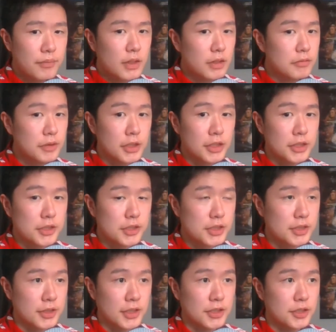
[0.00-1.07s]
Really, just
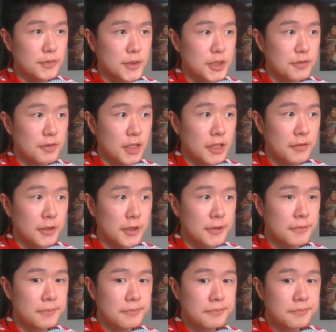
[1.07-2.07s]
not too much flavor.